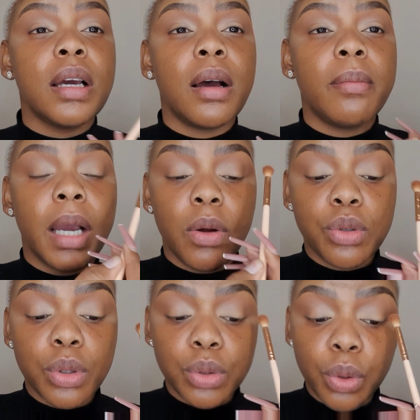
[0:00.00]
I
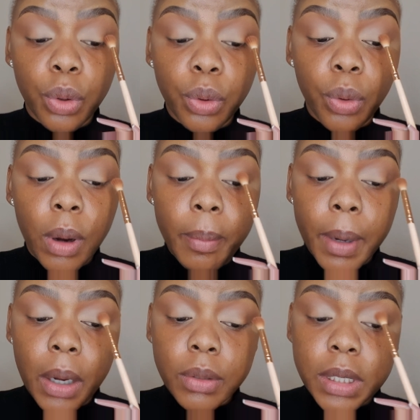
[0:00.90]
also don't know
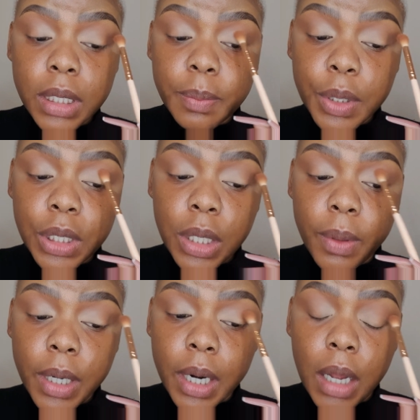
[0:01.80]
about, especially
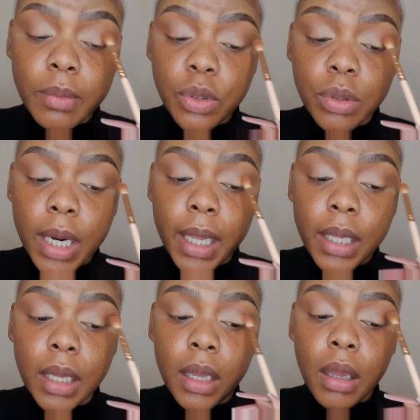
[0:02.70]
when it comes to like